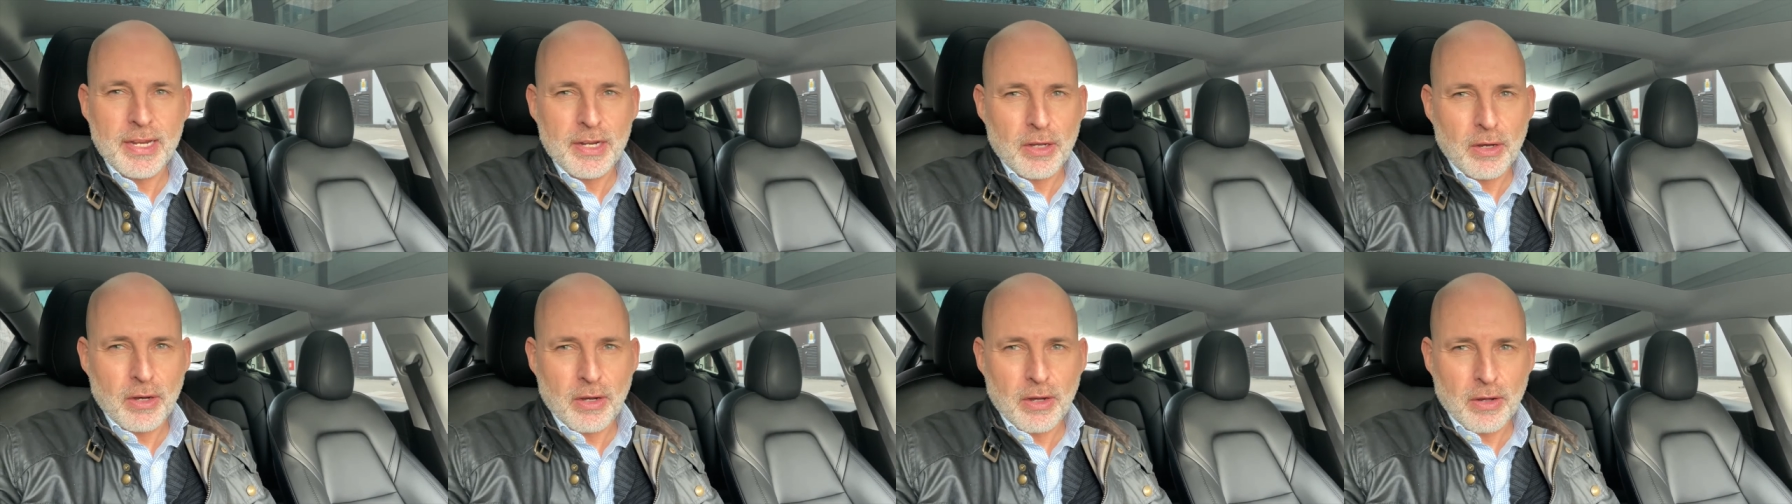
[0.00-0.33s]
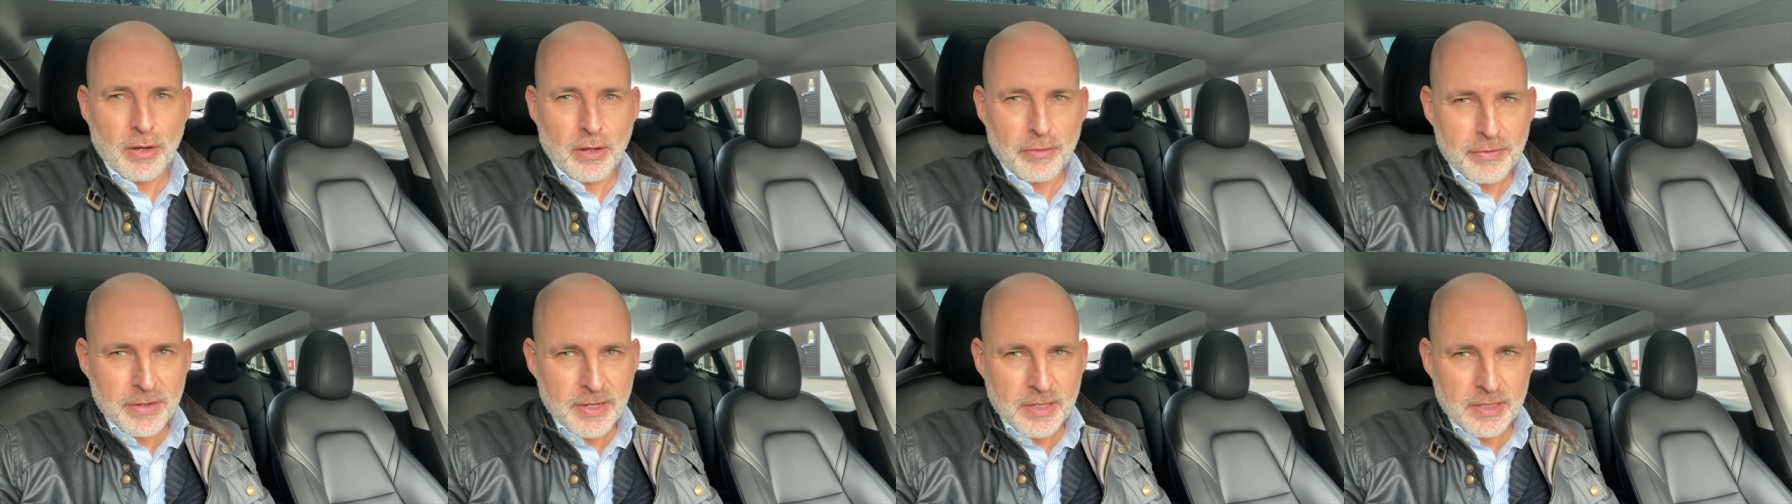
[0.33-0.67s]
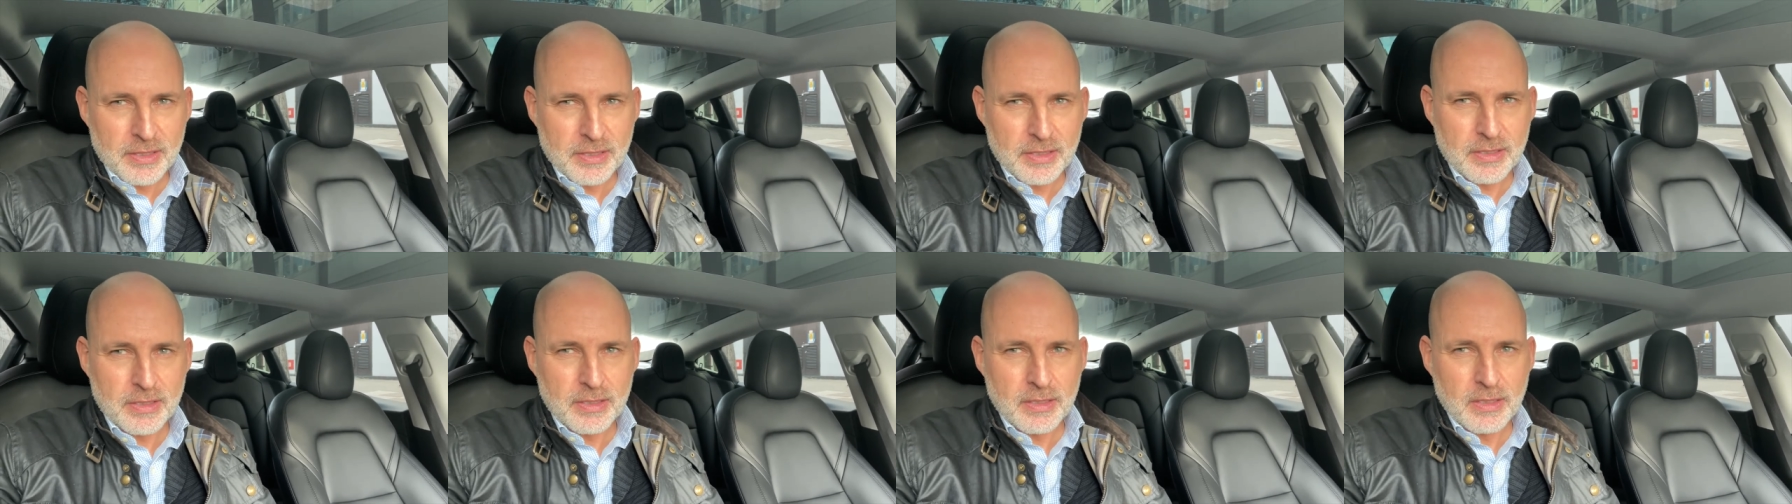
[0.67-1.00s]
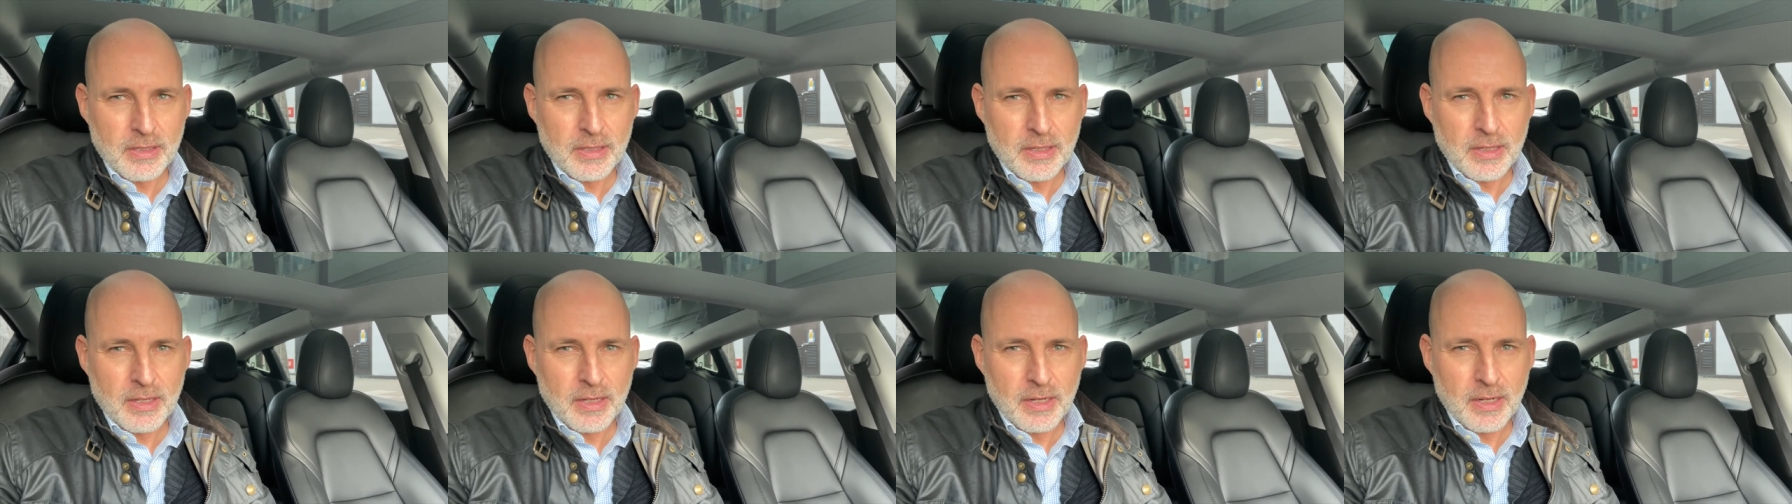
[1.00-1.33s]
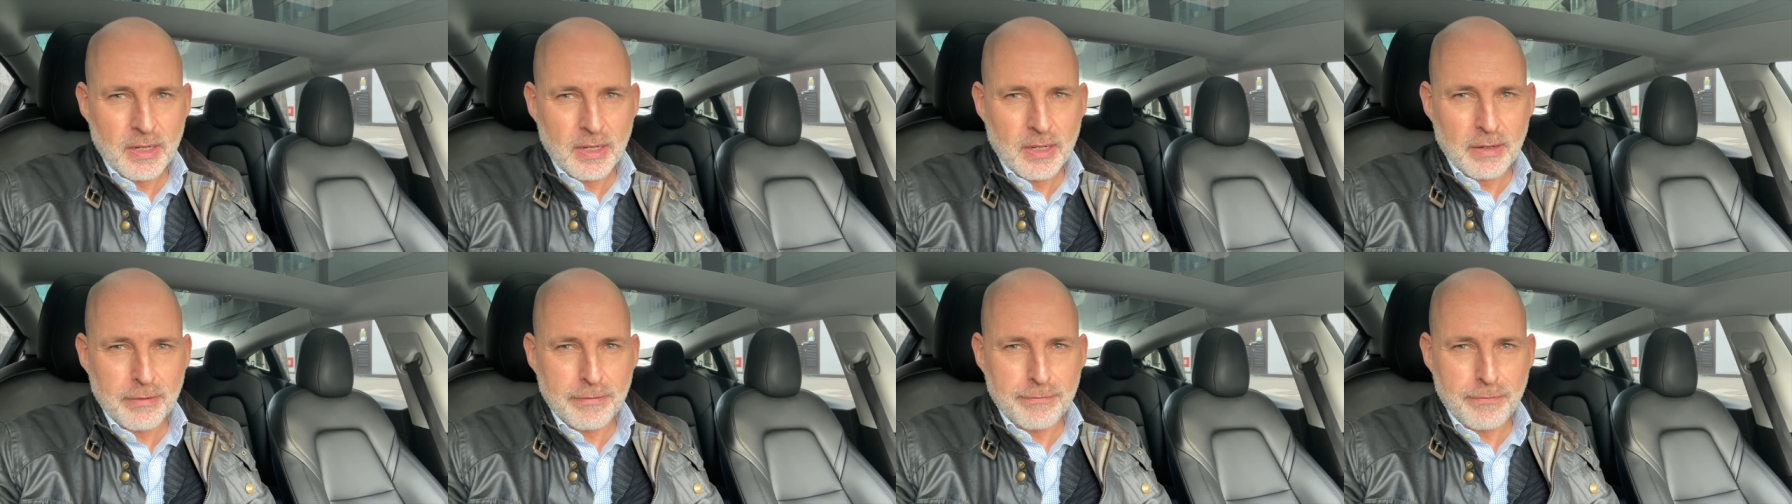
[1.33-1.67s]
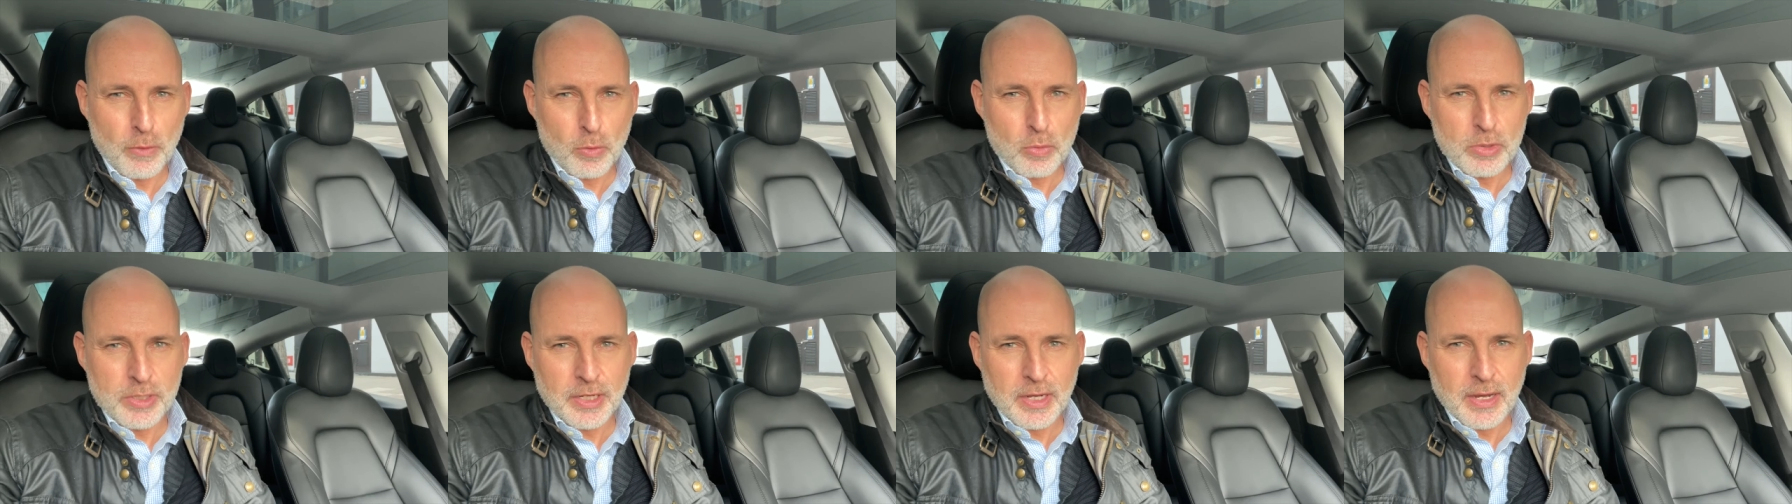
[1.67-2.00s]
in our office
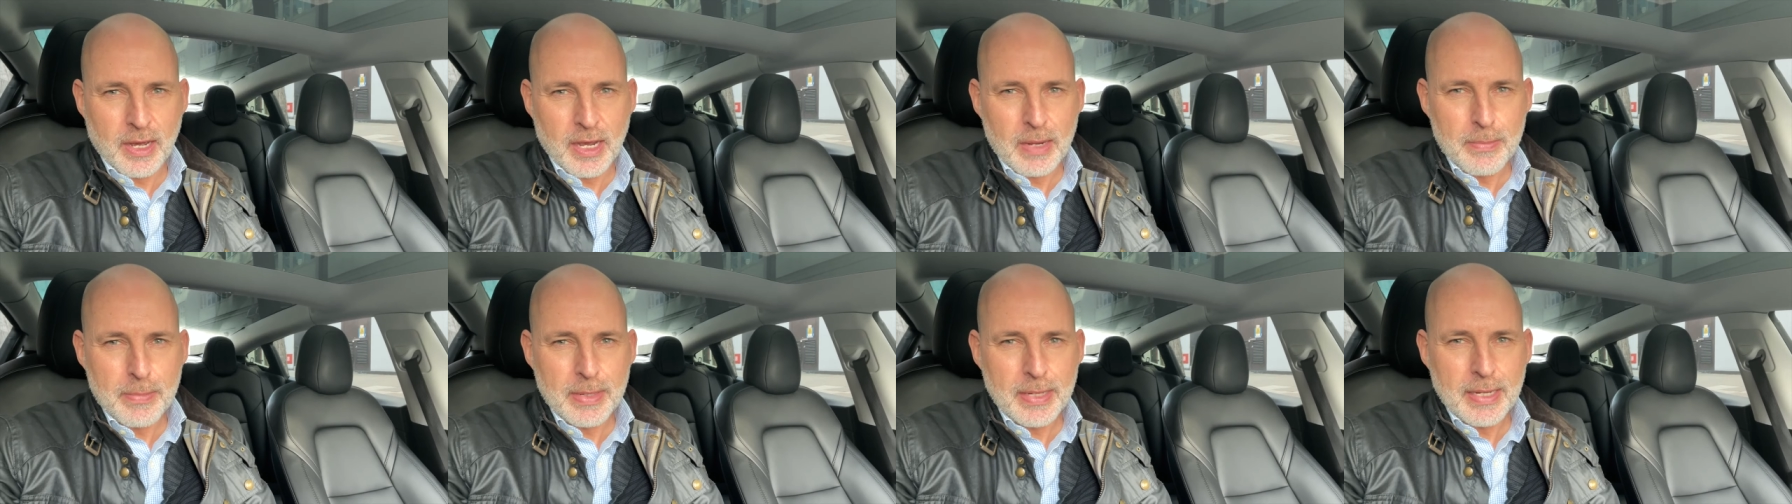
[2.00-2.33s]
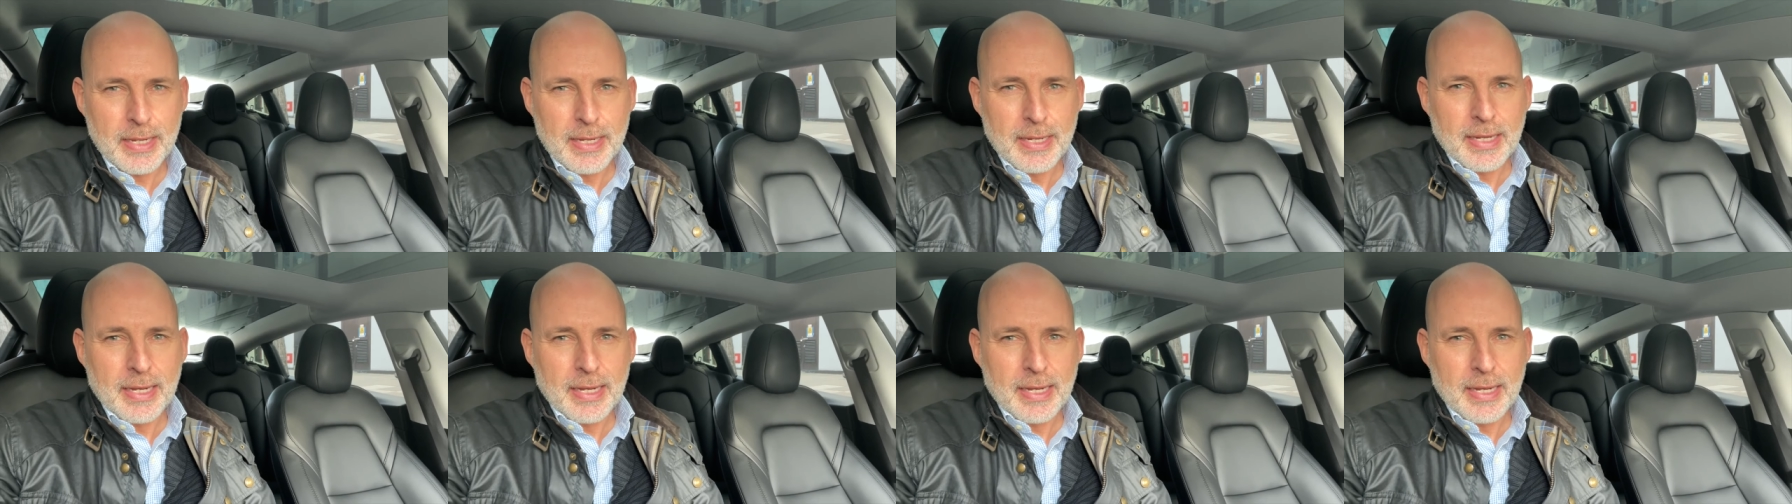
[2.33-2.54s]
full time,